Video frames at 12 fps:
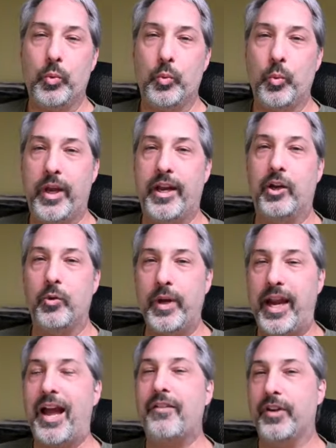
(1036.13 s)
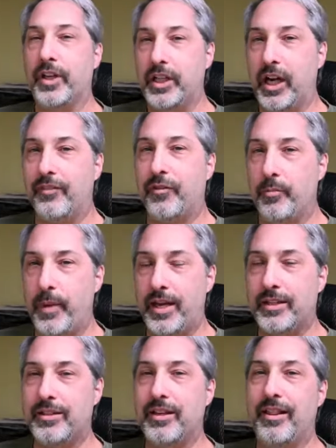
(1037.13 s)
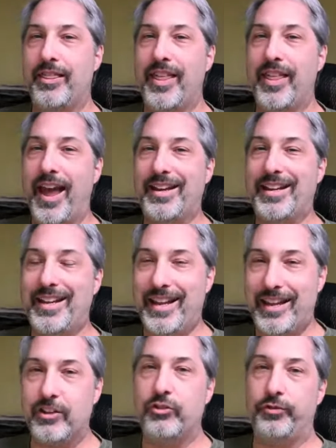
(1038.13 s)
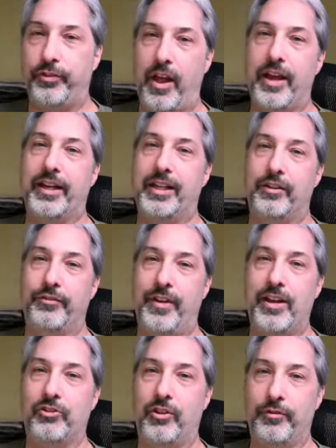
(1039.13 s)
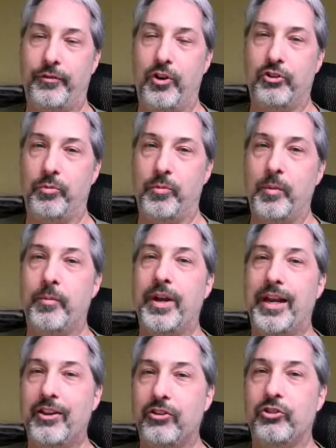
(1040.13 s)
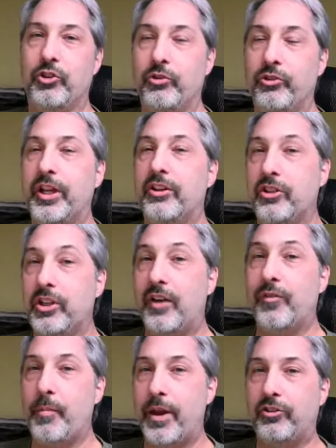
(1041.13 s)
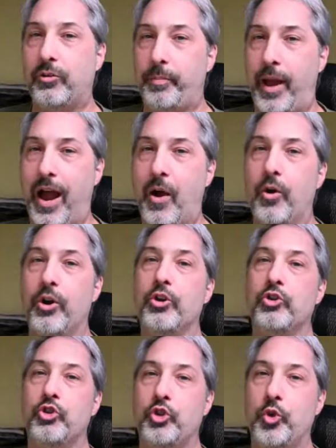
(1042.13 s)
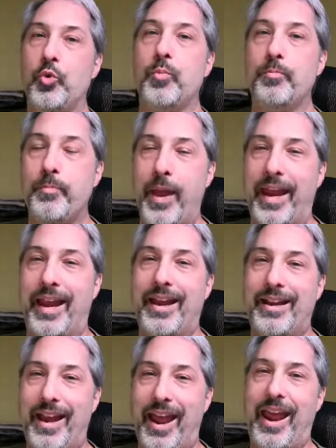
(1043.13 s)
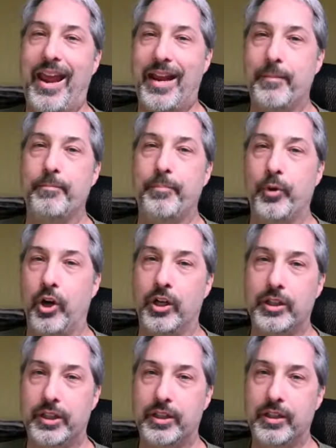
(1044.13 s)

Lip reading: here we have a government that is flying in the face of the First Amendment, is using its governmental power to ban a book.